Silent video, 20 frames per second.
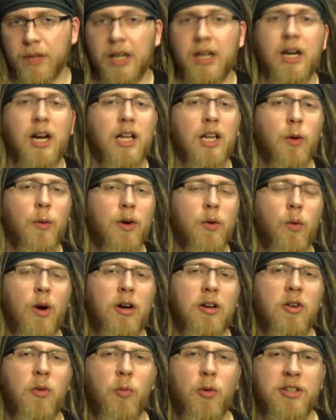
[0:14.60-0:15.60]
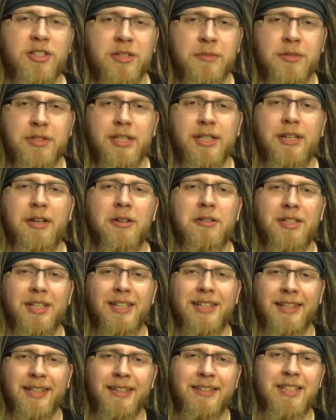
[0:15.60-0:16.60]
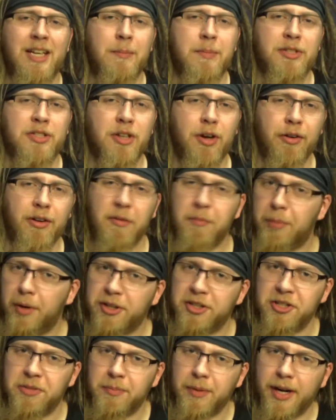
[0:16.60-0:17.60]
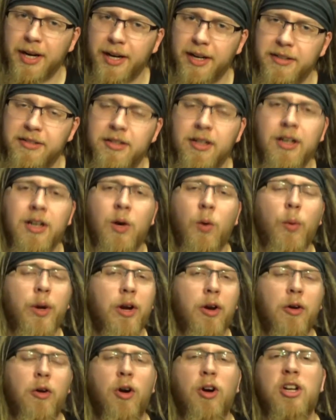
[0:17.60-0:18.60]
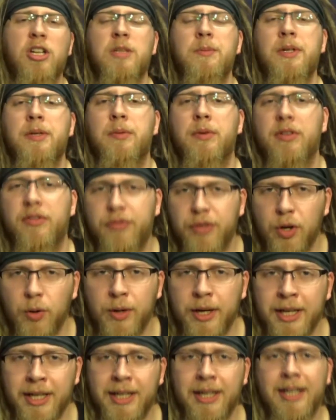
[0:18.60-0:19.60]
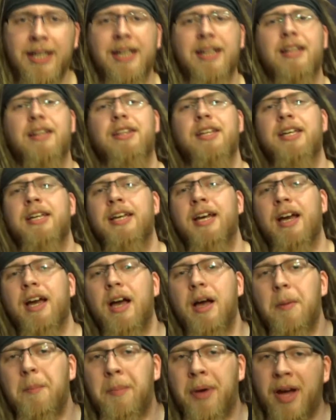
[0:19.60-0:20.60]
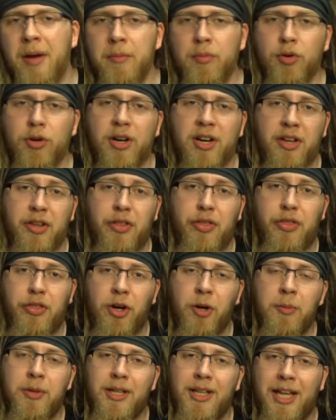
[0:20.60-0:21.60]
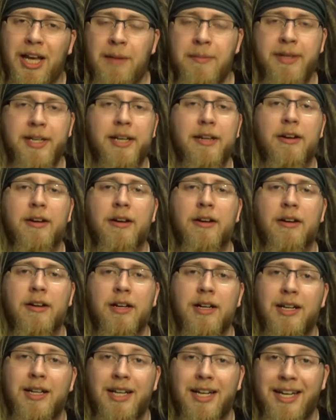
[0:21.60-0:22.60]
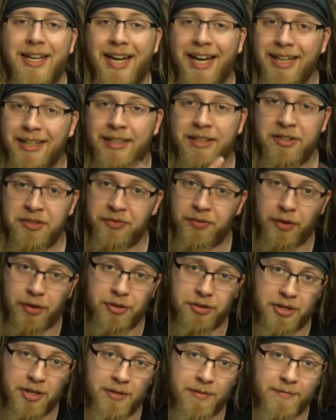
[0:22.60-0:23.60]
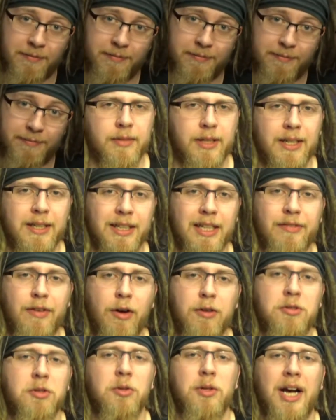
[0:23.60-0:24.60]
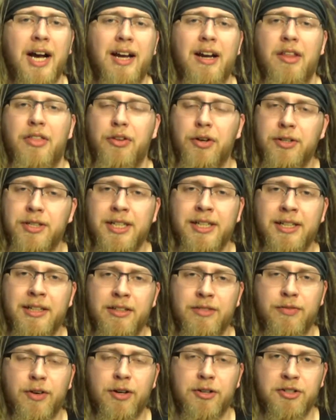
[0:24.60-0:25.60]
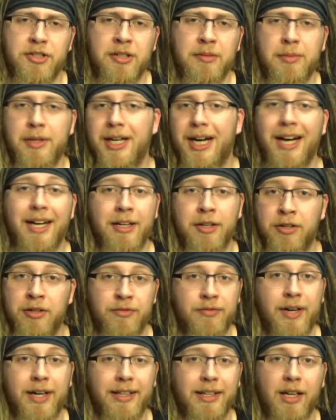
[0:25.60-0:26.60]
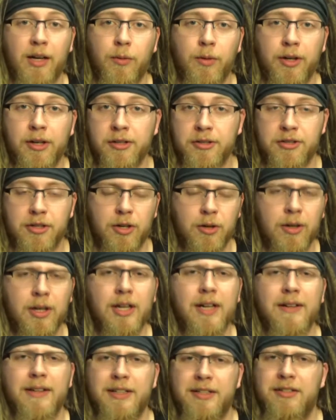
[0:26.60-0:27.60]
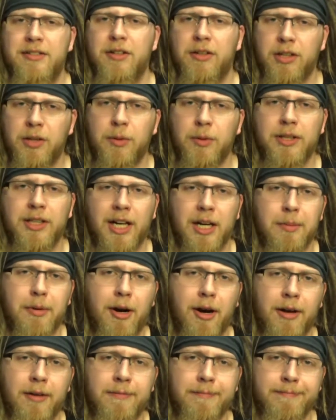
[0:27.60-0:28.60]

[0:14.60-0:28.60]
Hello and welcome, Wisdom Seekers. In this episode of Budget Buys, we are going to be reviewing the Pembrook Thermal Laminator 9-inch version. They've also got a 13-inch version, but I couldn't find that one, so this is the only one that I bought.